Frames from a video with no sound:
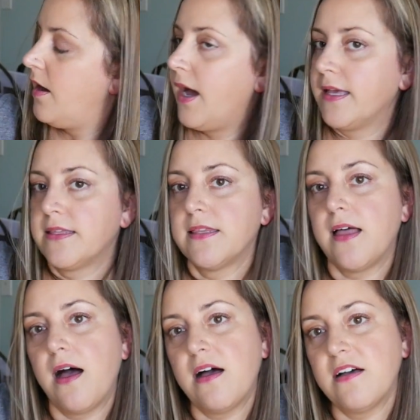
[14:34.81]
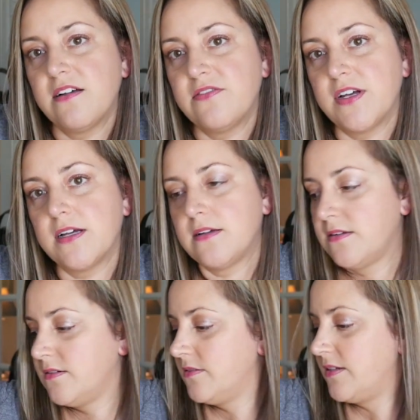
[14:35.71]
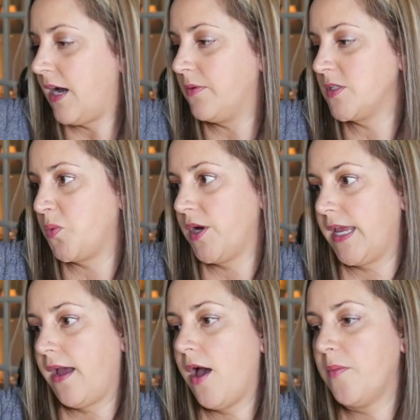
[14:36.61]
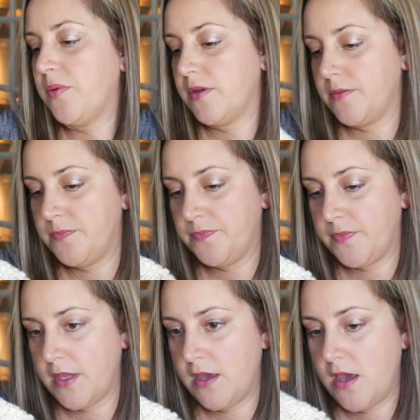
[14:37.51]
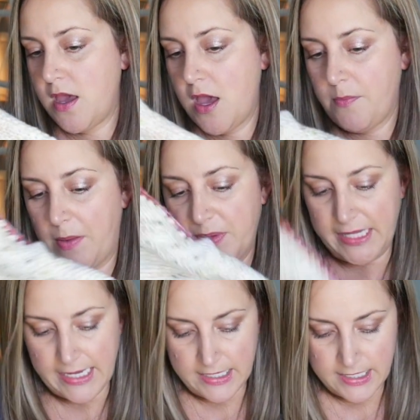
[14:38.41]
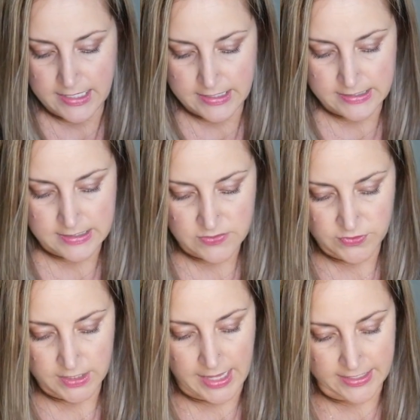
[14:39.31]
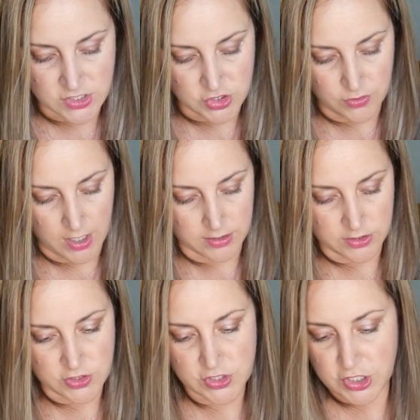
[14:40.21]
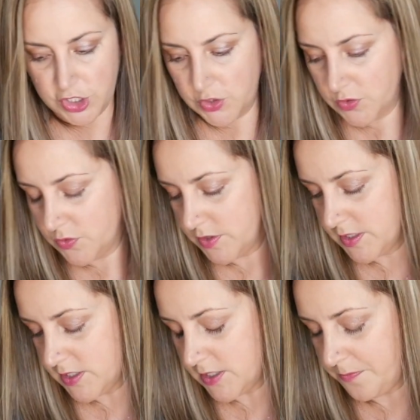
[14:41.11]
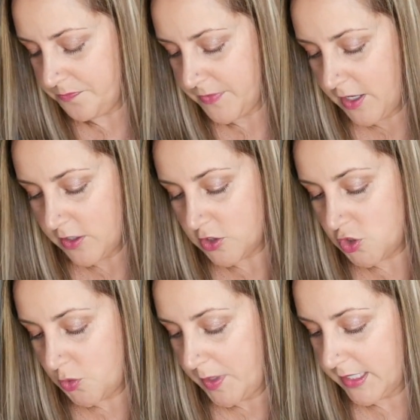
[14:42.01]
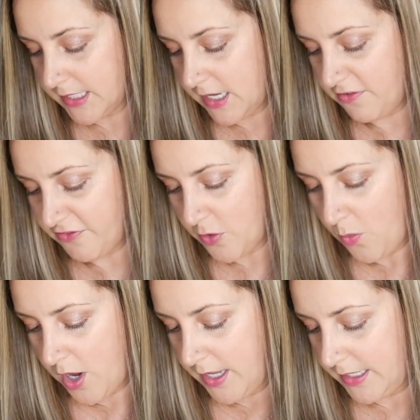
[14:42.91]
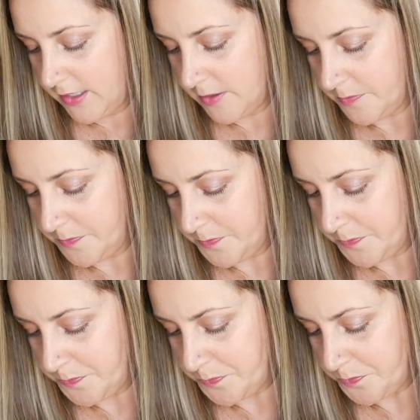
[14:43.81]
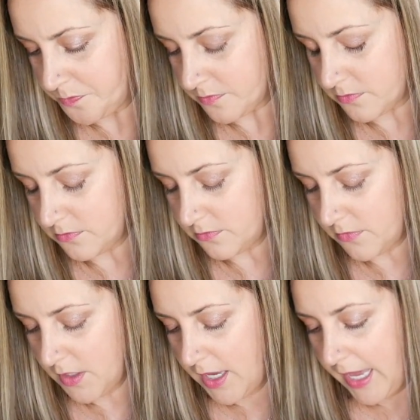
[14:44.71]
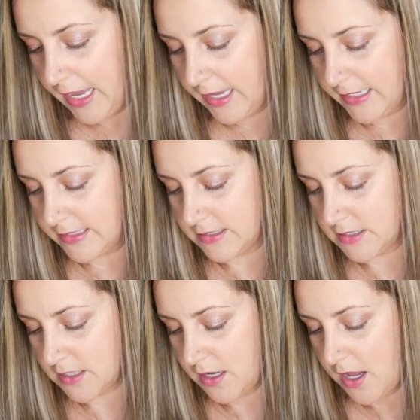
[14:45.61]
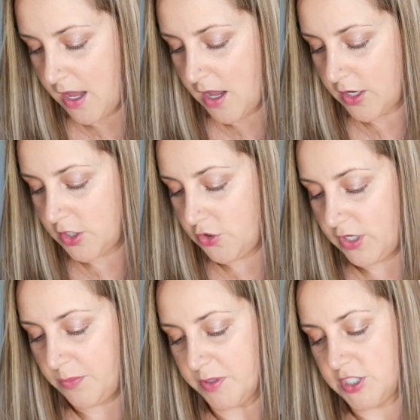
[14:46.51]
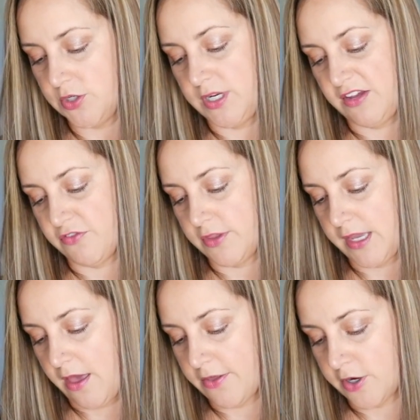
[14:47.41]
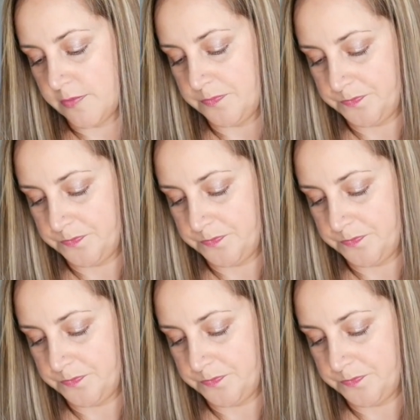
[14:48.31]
I love how it's working up. My plan is for the last 2 colors to use Doily for one and Nudie Patootie for the other.